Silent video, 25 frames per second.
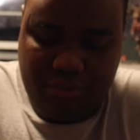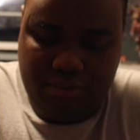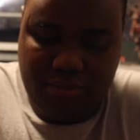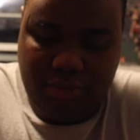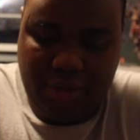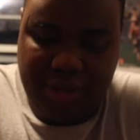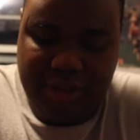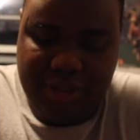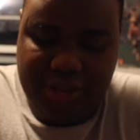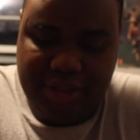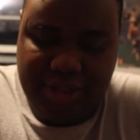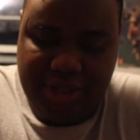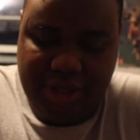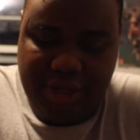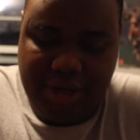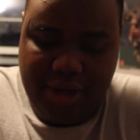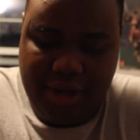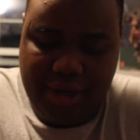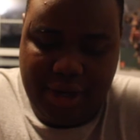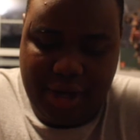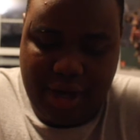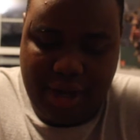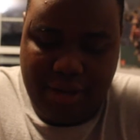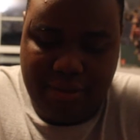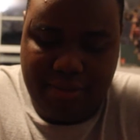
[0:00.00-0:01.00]
But seeing
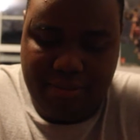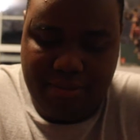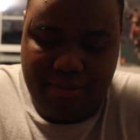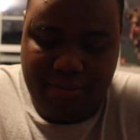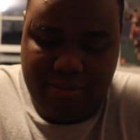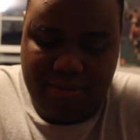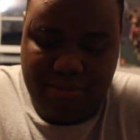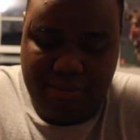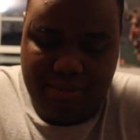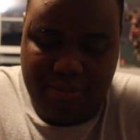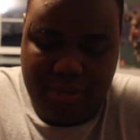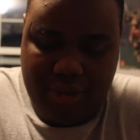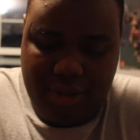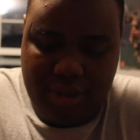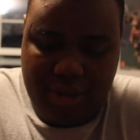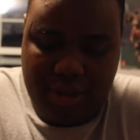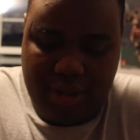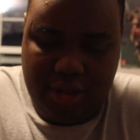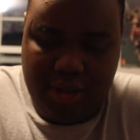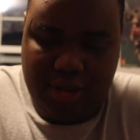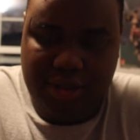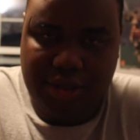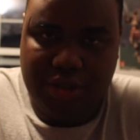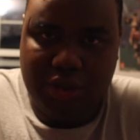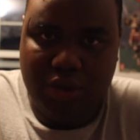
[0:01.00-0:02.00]

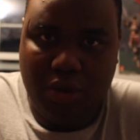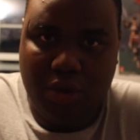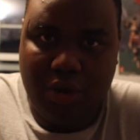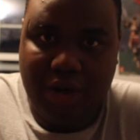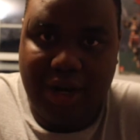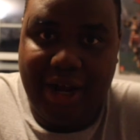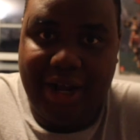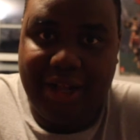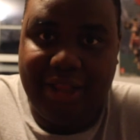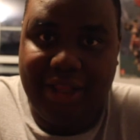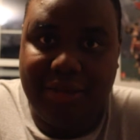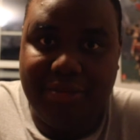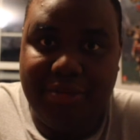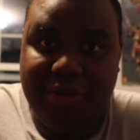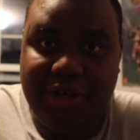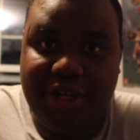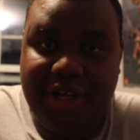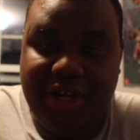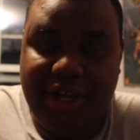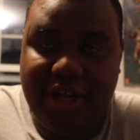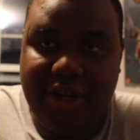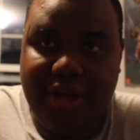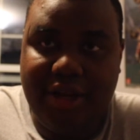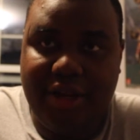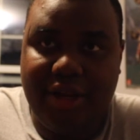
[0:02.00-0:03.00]
Zordon in the
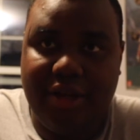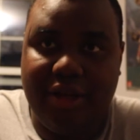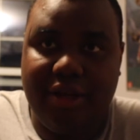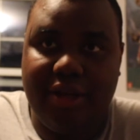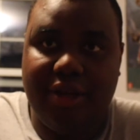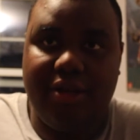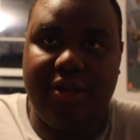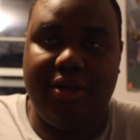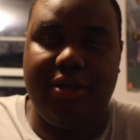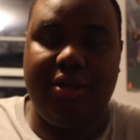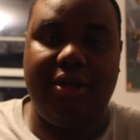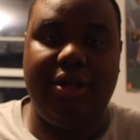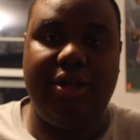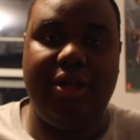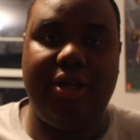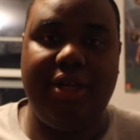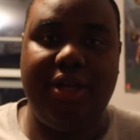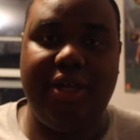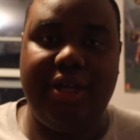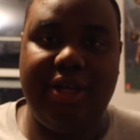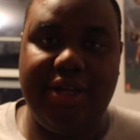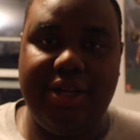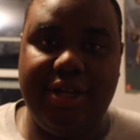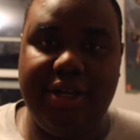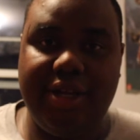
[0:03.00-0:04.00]
beginning,
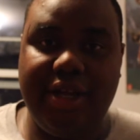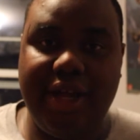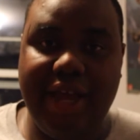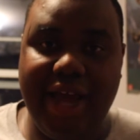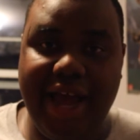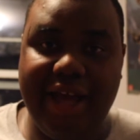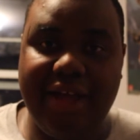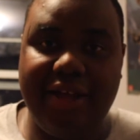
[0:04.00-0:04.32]
he